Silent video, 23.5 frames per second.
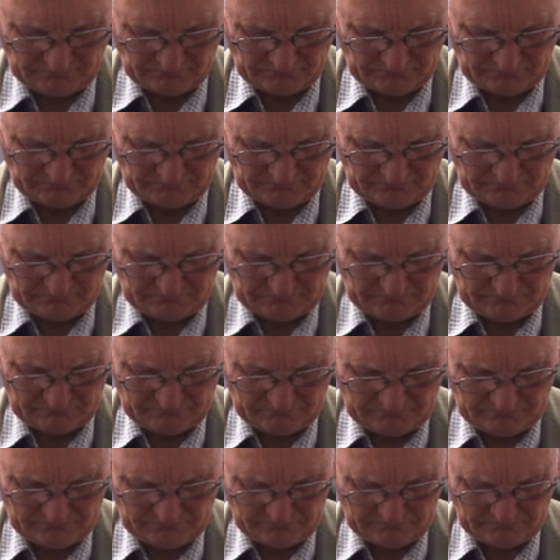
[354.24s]

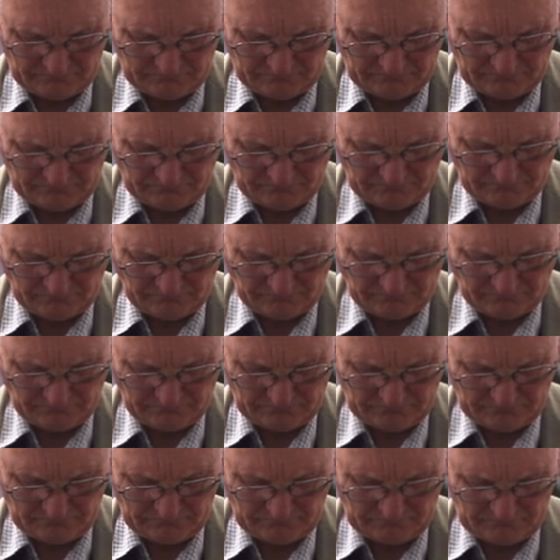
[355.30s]

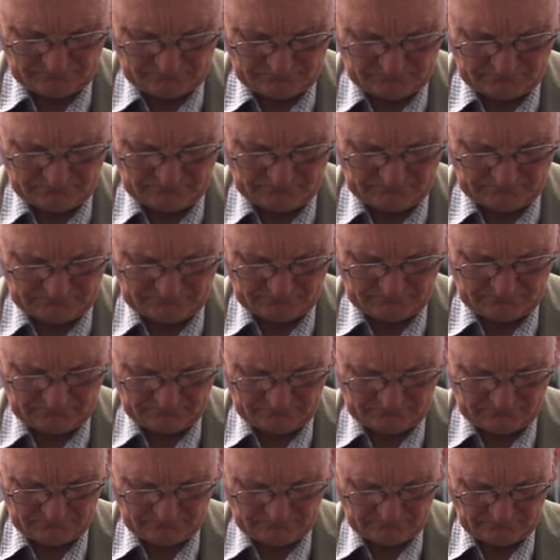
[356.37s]

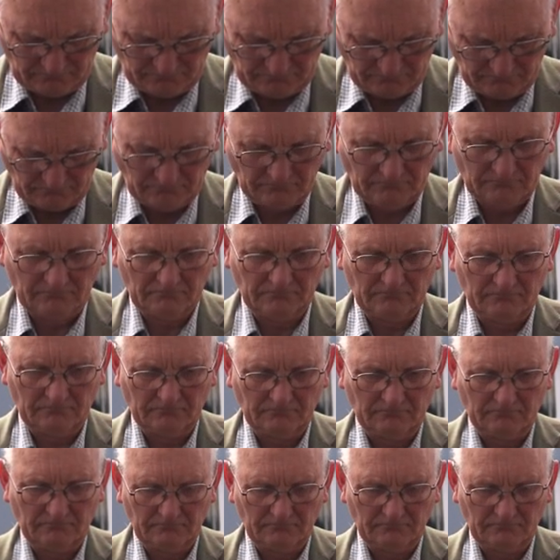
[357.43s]
[no speech]